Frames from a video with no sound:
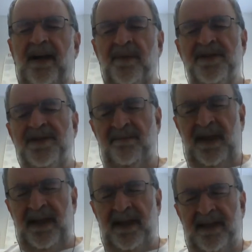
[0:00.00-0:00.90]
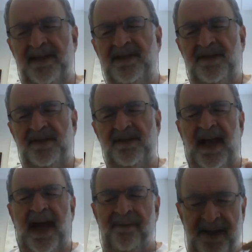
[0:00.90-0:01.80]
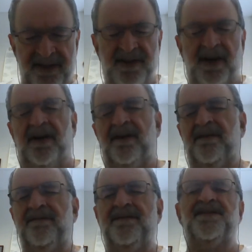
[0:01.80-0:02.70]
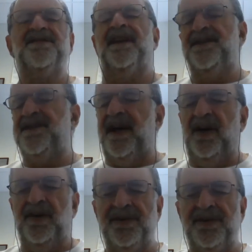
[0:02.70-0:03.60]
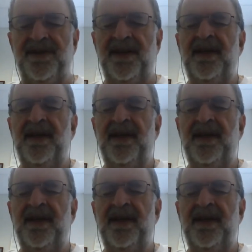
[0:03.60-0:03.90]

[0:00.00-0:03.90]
almost immediately to damage of the skin cells.